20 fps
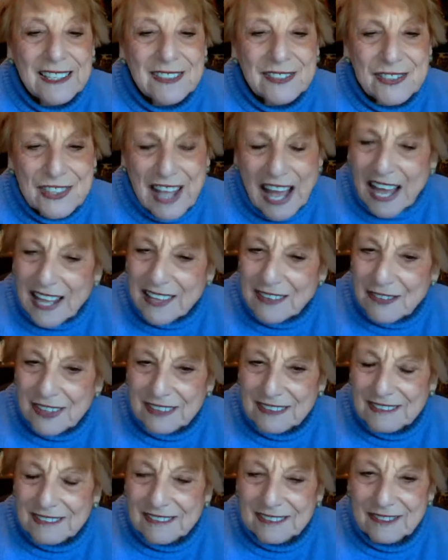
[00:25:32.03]
Is that
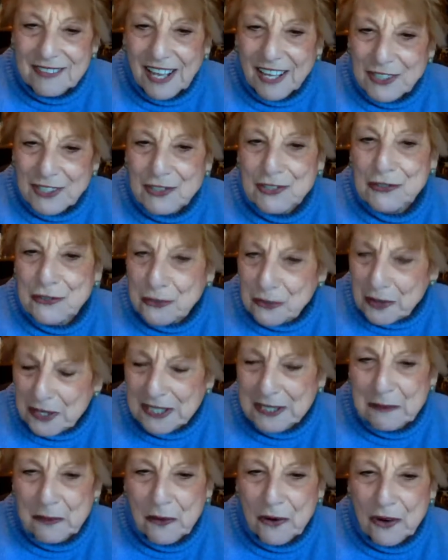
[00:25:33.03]
not true
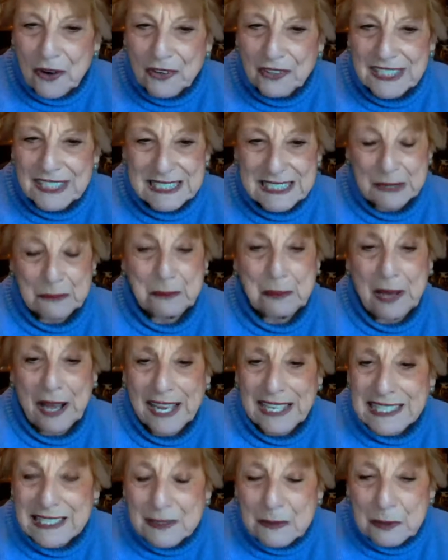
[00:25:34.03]
anymore? Is it
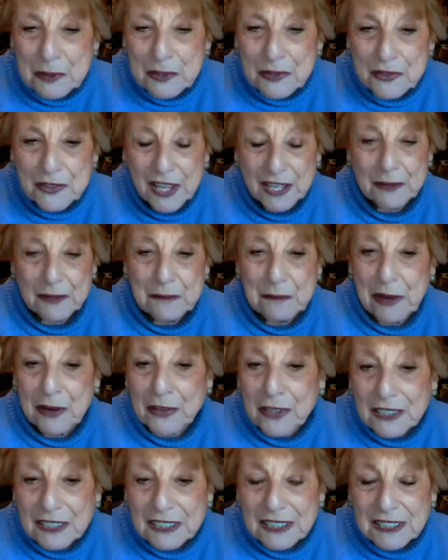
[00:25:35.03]
possible that
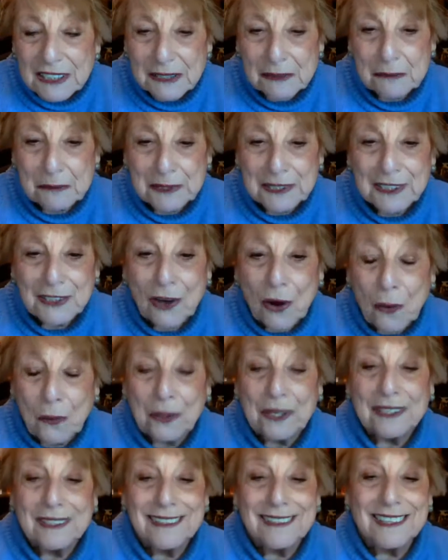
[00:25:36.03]
America can be
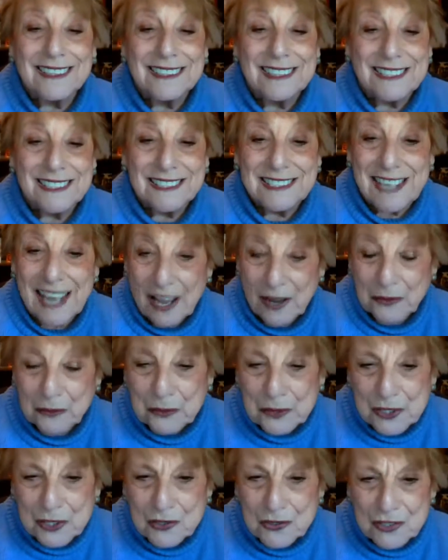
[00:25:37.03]
going in a
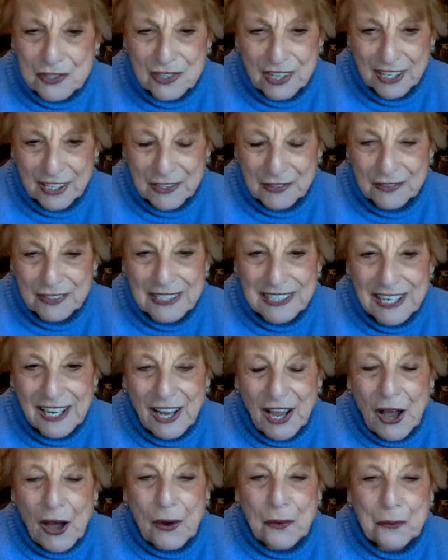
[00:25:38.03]
downward trajectory?
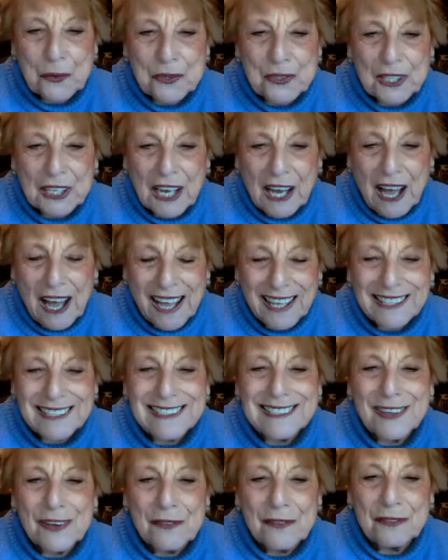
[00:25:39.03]
with the
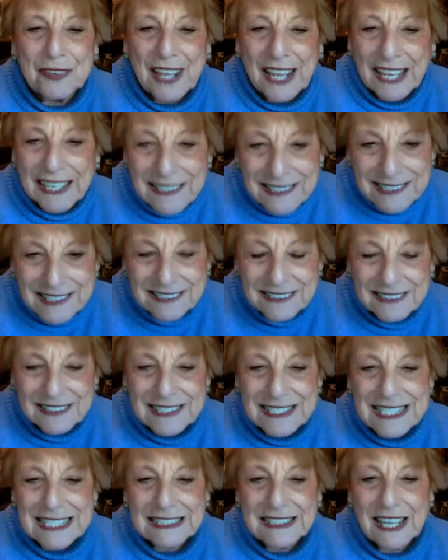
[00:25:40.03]
kind of
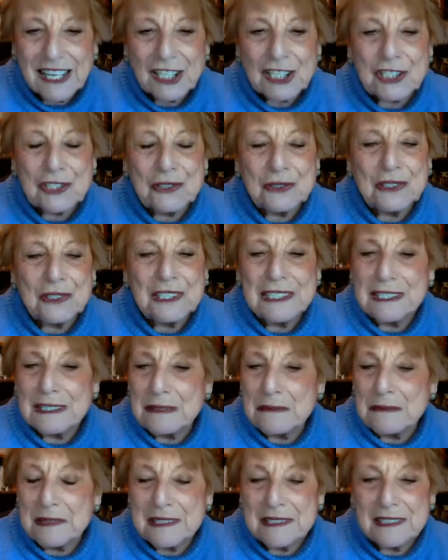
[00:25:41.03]

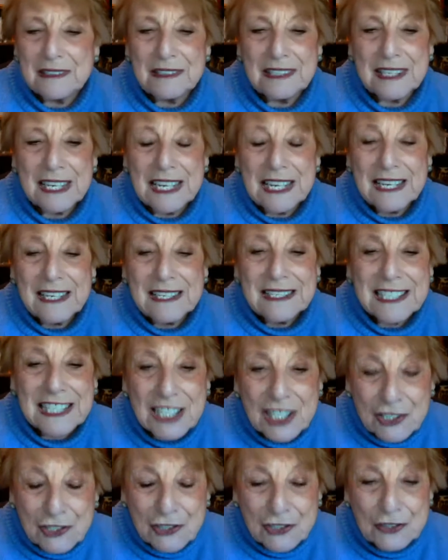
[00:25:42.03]
anti-intellectualism and the
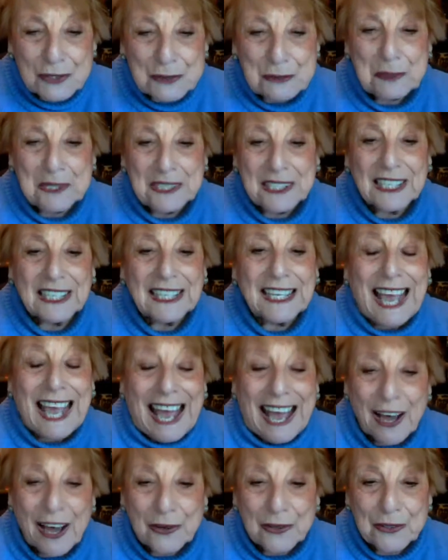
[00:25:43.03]
teachers being
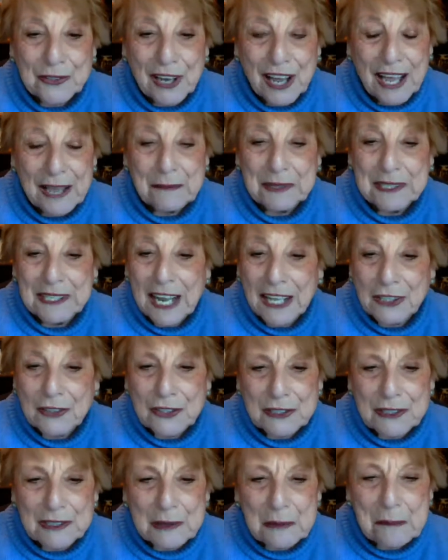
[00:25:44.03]
cowed. I mean, I
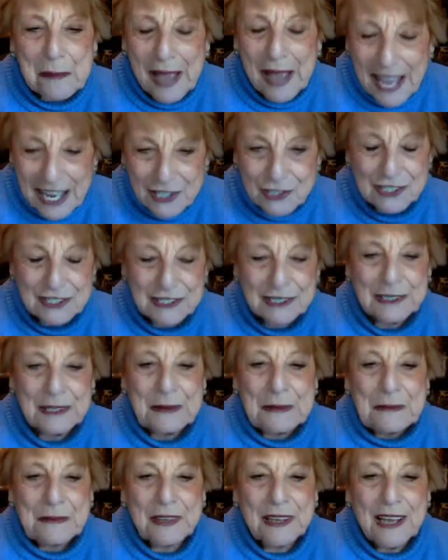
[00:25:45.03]
couldn't imagine.
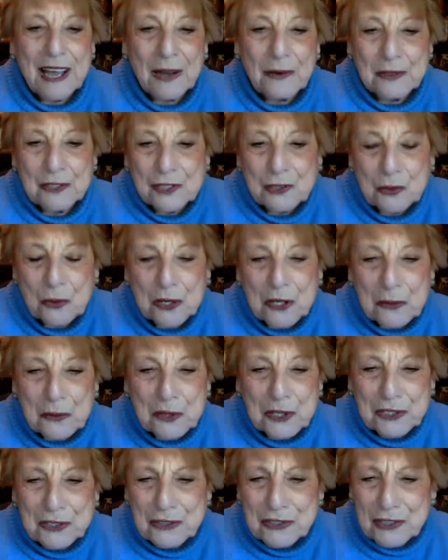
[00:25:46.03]
I was
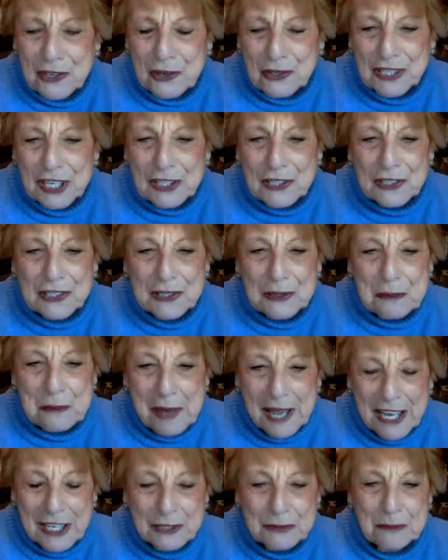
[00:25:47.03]
21 years old. I couldn't
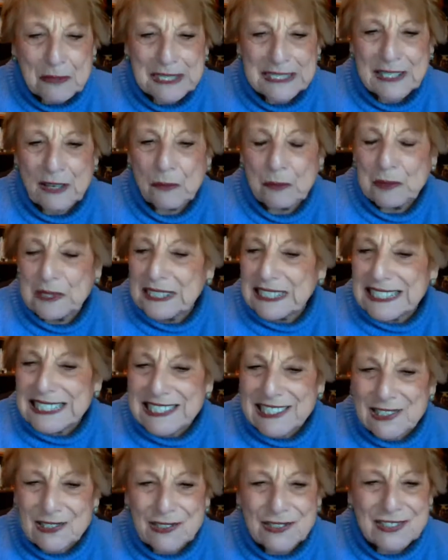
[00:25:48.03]
imagine myself being a
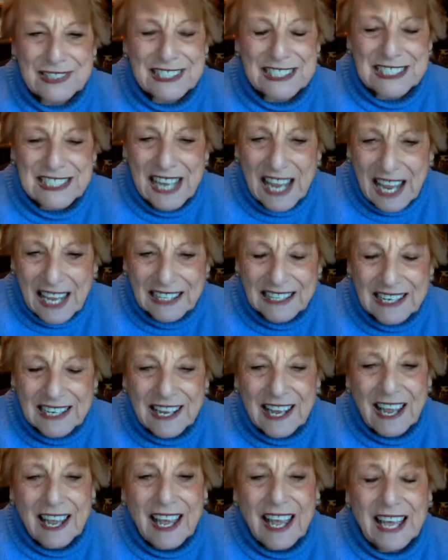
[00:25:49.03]
teacher today
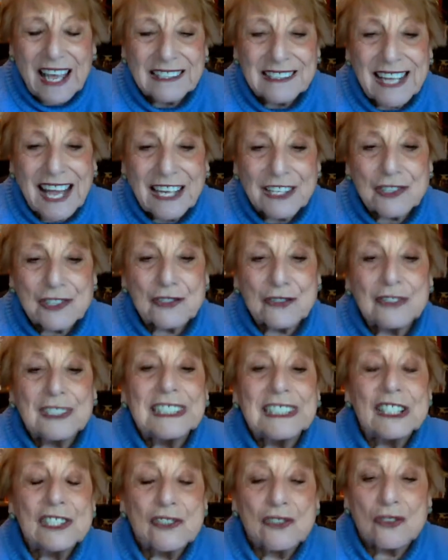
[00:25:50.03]
and not at
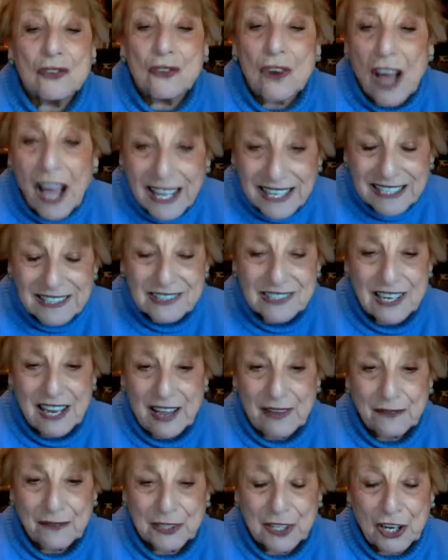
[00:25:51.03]
least trying to
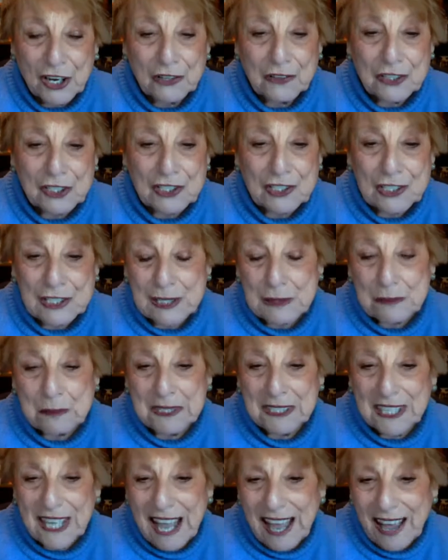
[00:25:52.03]
have the courage to
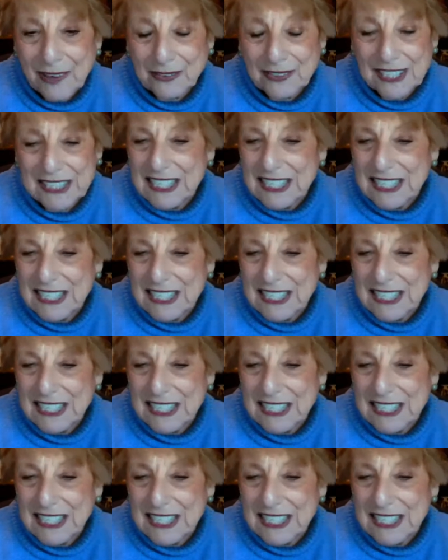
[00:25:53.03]
speak out.